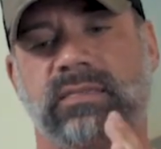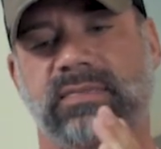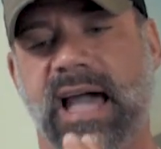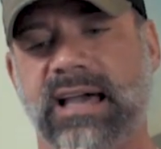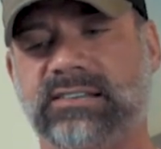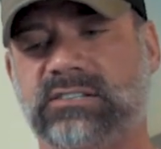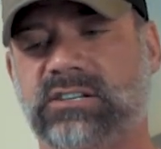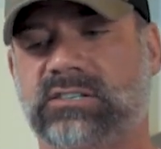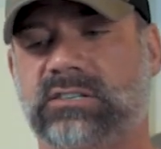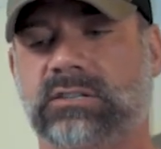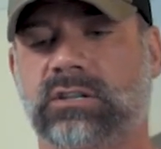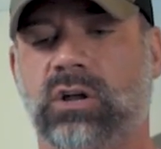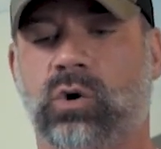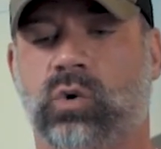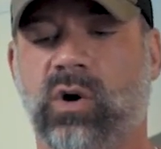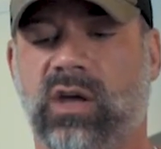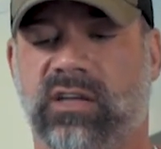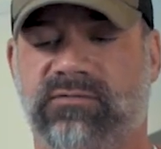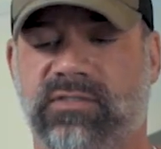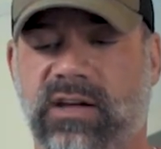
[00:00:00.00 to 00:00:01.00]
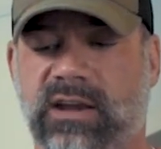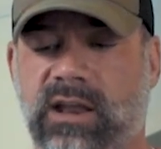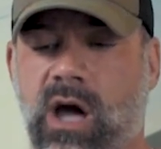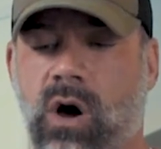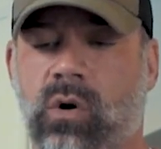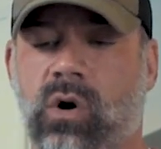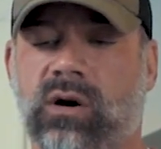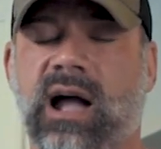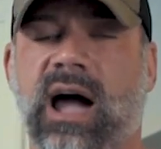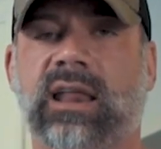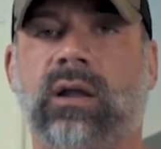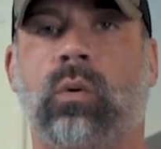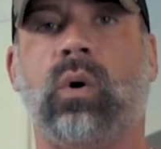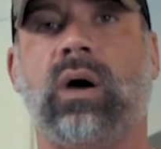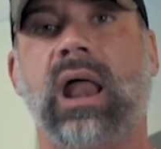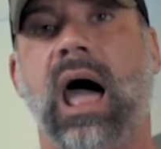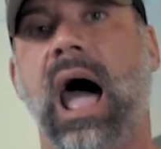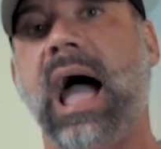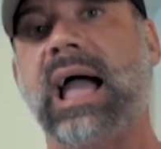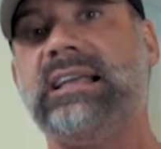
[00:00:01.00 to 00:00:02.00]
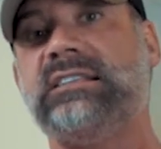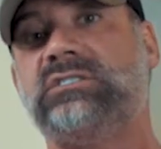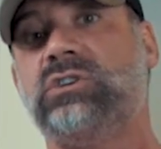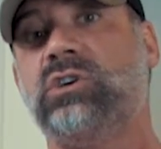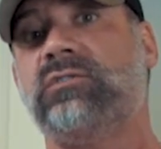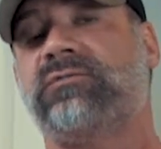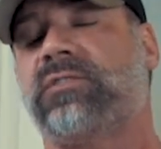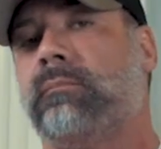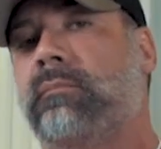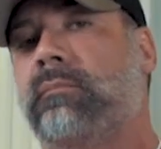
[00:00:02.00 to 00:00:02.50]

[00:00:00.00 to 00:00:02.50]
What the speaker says: that's just a little quick video on kind of what I do for